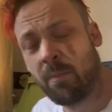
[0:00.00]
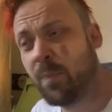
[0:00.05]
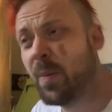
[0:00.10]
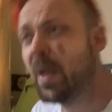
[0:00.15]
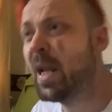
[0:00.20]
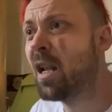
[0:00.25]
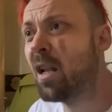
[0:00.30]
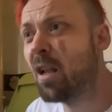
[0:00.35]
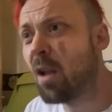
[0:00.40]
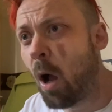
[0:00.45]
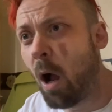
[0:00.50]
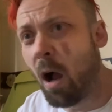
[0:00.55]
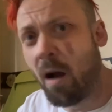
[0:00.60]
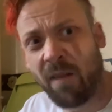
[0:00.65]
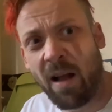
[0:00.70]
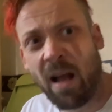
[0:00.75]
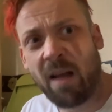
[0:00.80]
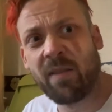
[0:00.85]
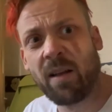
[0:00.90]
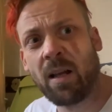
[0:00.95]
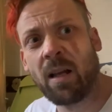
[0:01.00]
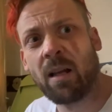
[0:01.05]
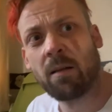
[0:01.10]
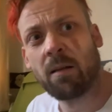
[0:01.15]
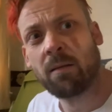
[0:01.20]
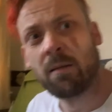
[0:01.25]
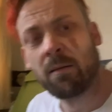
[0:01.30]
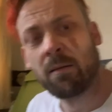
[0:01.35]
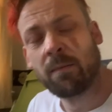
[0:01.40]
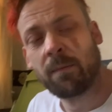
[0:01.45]
Be a lot of
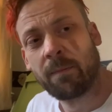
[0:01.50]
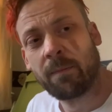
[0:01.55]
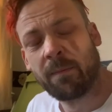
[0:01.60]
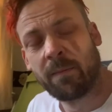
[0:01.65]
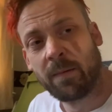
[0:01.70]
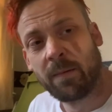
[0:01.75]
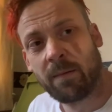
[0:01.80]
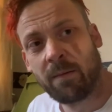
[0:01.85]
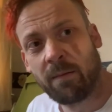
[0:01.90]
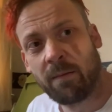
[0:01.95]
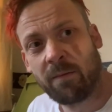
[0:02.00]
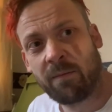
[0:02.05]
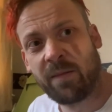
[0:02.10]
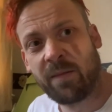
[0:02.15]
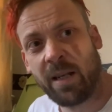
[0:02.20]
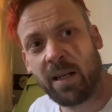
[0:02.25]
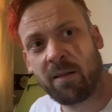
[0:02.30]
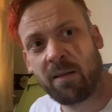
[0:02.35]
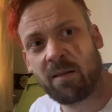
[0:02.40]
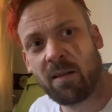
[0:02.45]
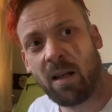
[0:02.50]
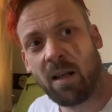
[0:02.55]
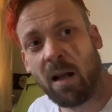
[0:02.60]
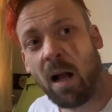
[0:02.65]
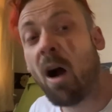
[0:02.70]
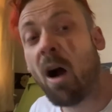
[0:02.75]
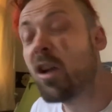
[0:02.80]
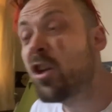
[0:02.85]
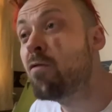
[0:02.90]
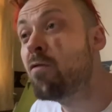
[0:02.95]
other things like,
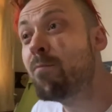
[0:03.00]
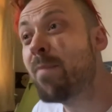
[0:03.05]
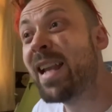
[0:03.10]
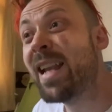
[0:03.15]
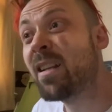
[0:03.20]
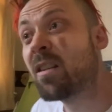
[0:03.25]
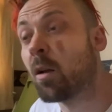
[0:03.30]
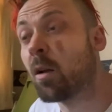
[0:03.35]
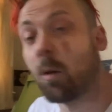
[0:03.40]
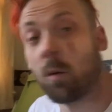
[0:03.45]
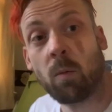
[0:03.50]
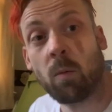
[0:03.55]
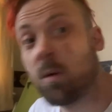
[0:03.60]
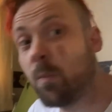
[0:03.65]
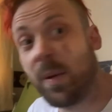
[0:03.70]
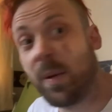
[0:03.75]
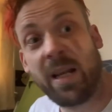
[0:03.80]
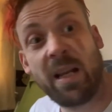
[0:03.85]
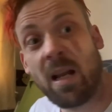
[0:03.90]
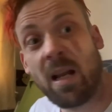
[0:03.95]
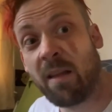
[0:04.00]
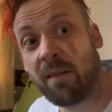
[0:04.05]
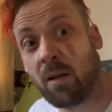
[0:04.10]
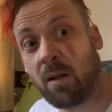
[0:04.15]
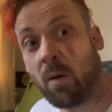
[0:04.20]
are you mental would be another